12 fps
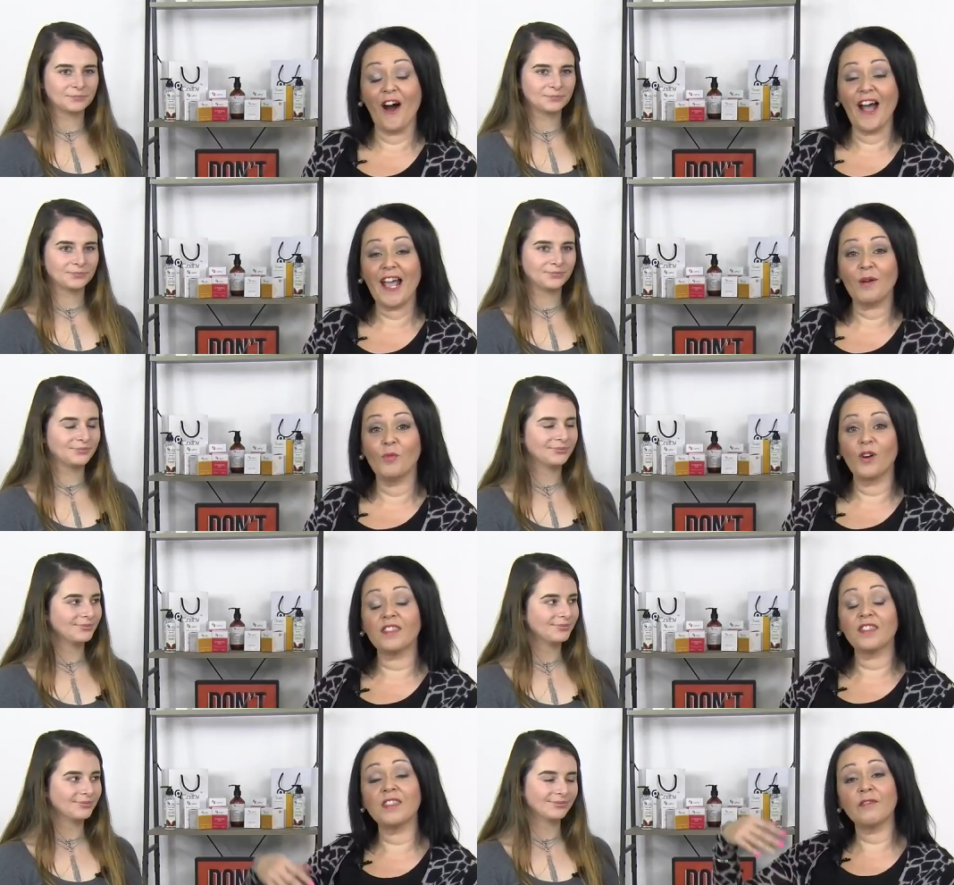Speaker 1: I am
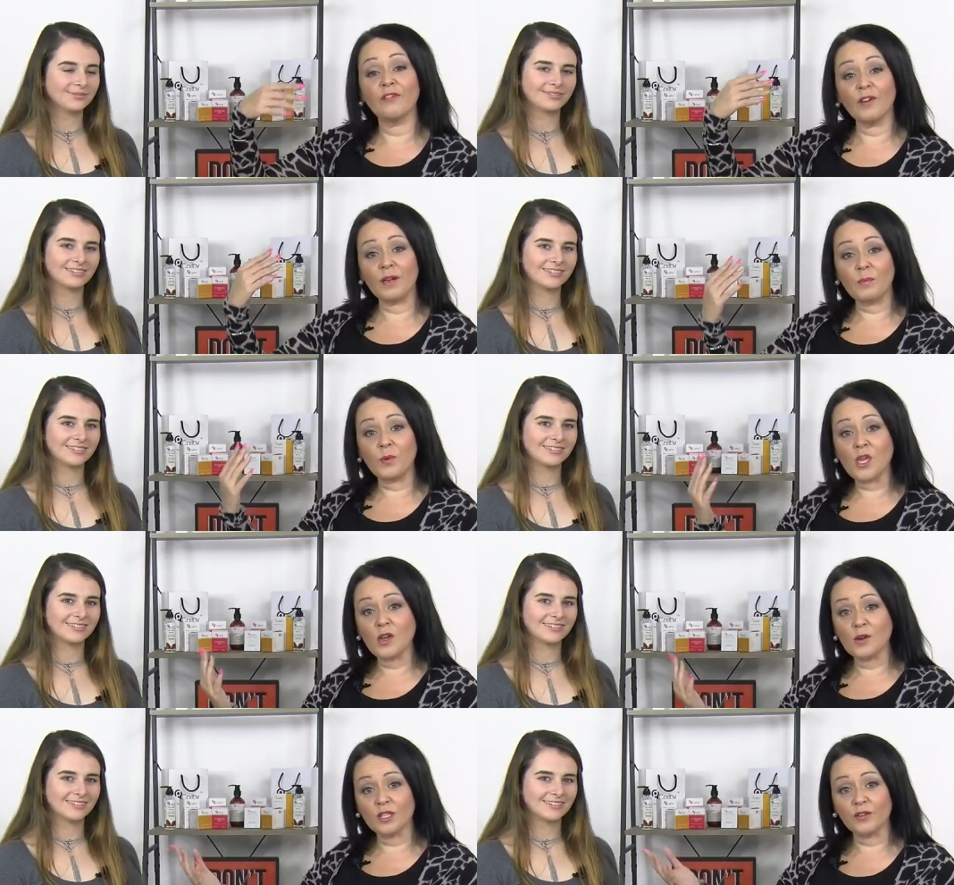with the very
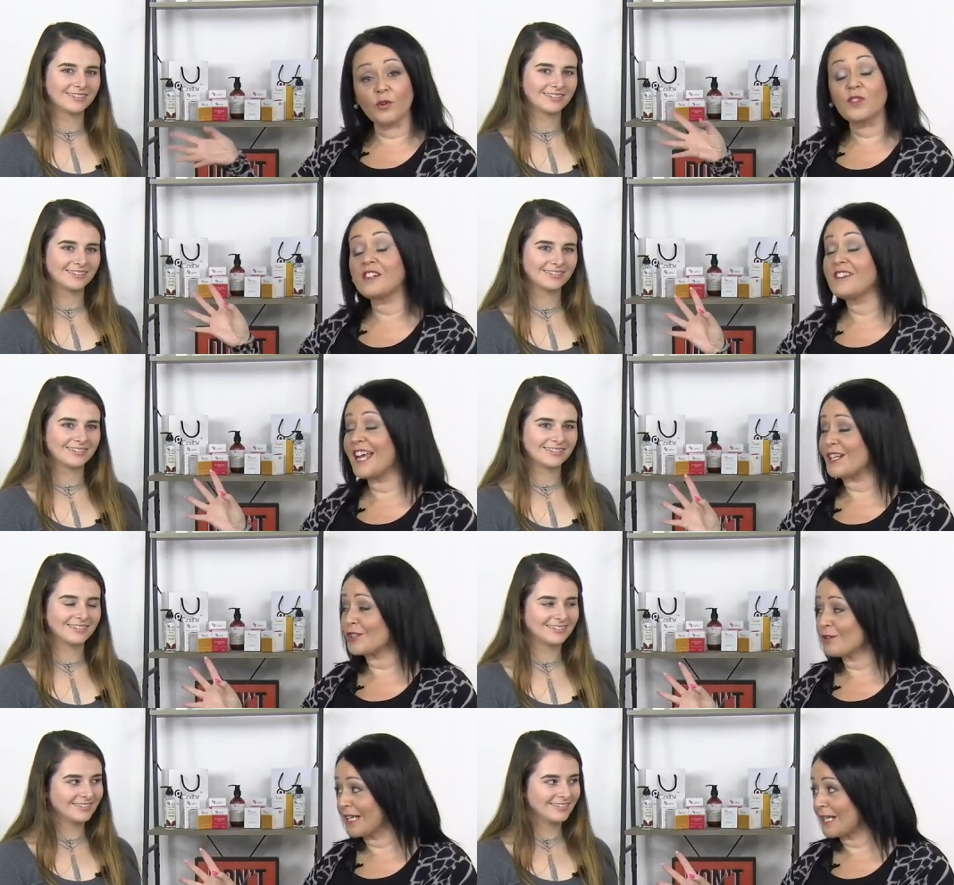beautiful, the
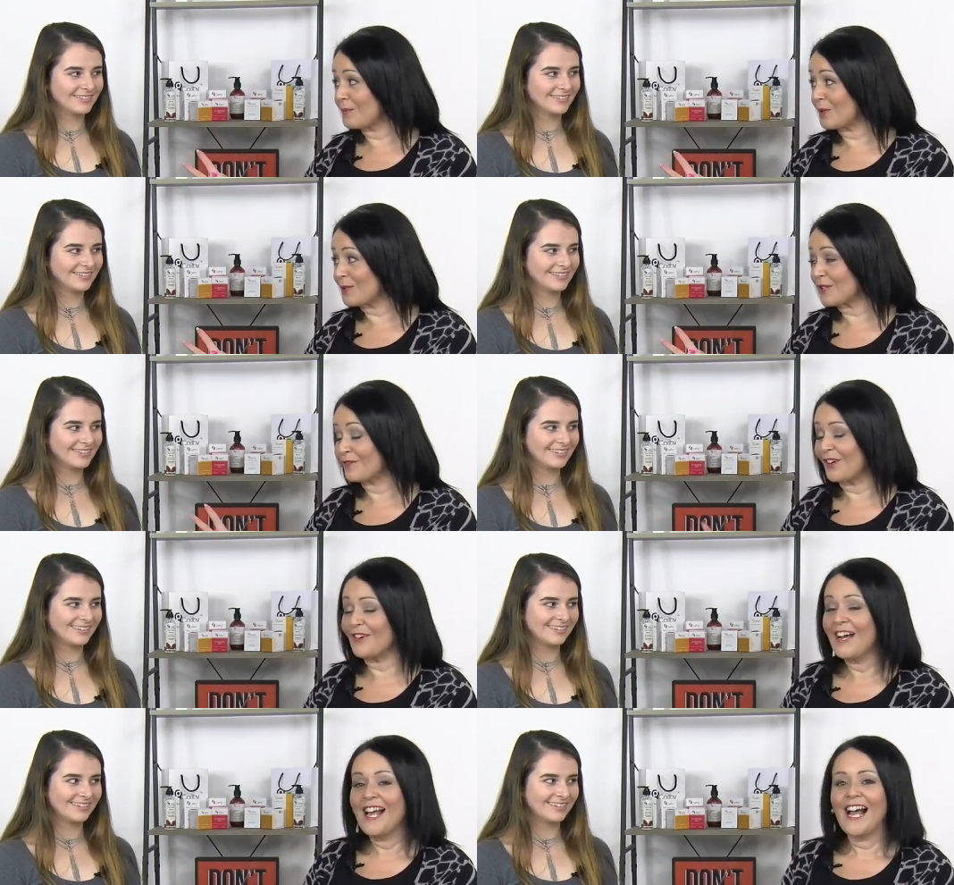naturally
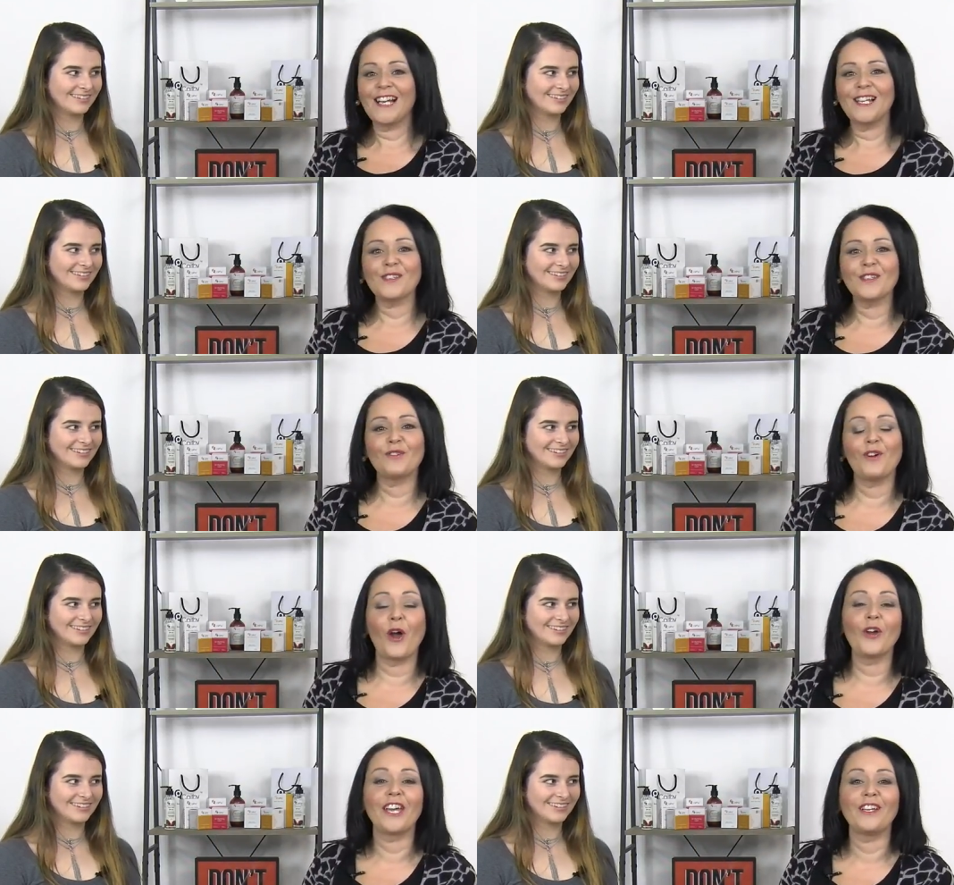beautiful Alyssa
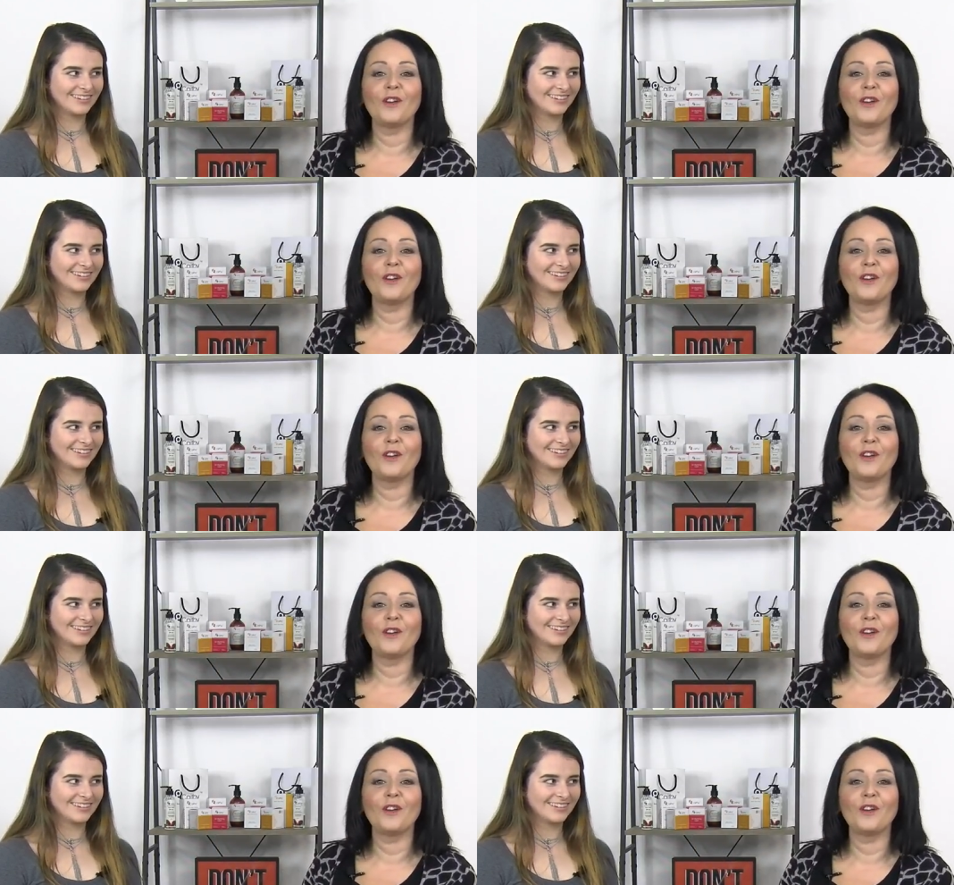Grogan,